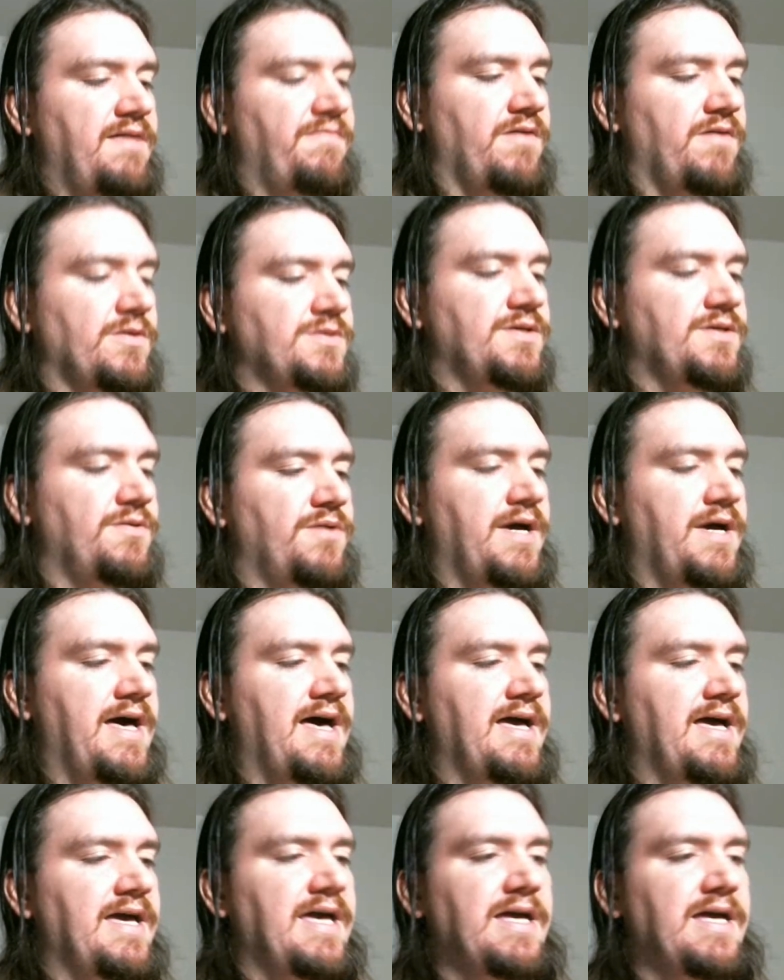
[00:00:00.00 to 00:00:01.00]
They've also
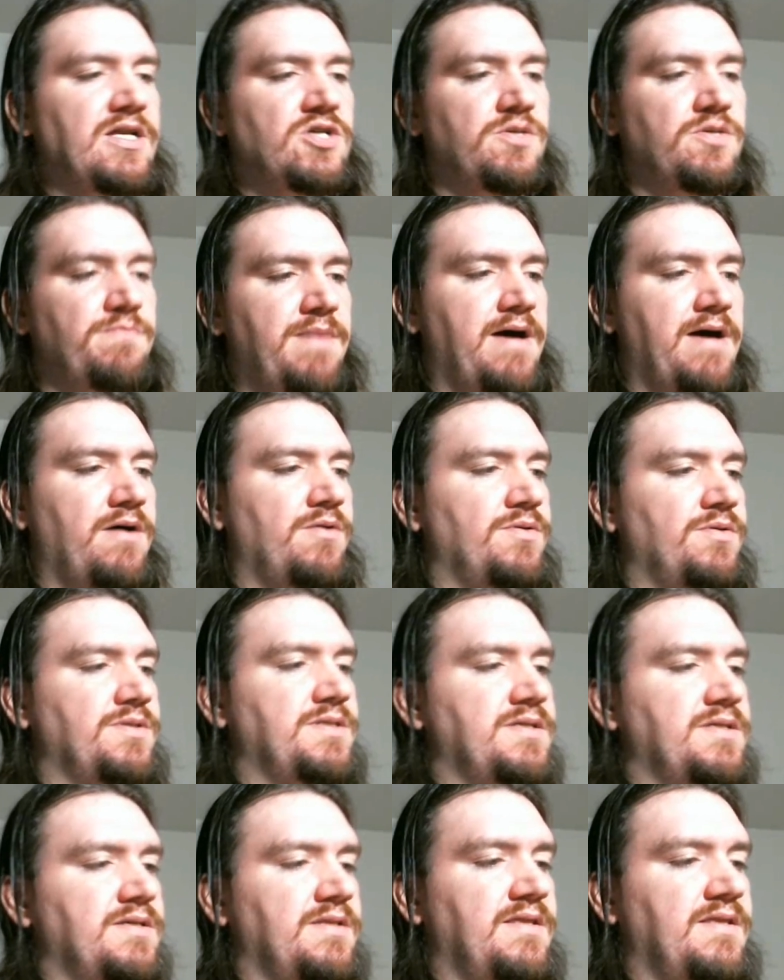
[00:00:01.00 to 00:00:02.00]
got hinge
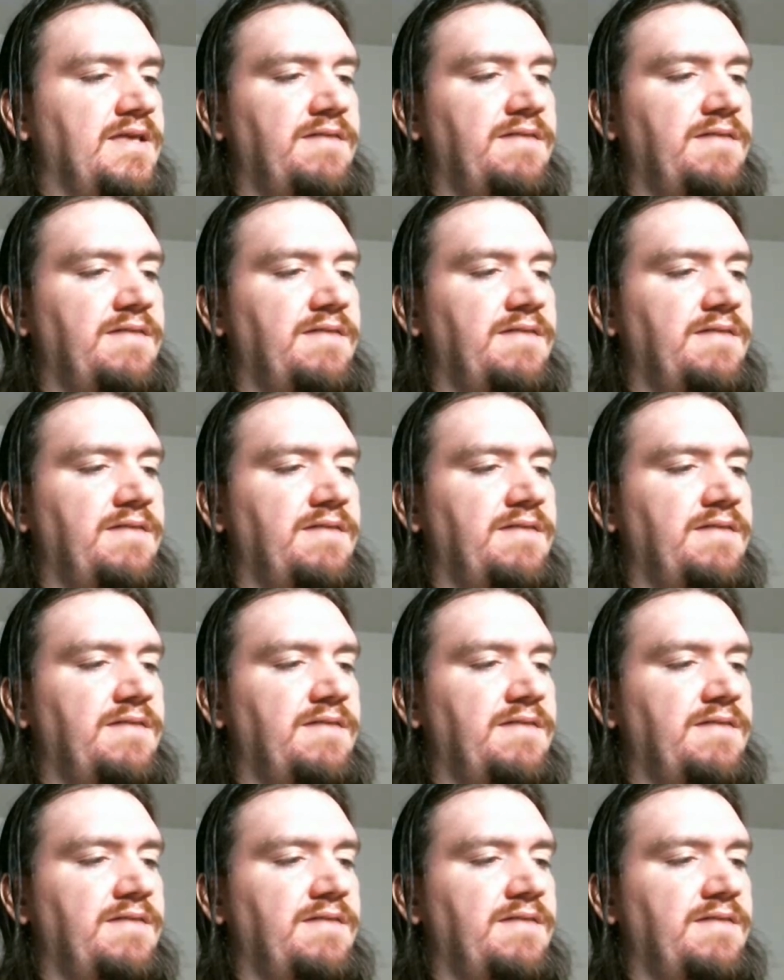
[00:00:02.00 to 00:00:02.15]
mounts.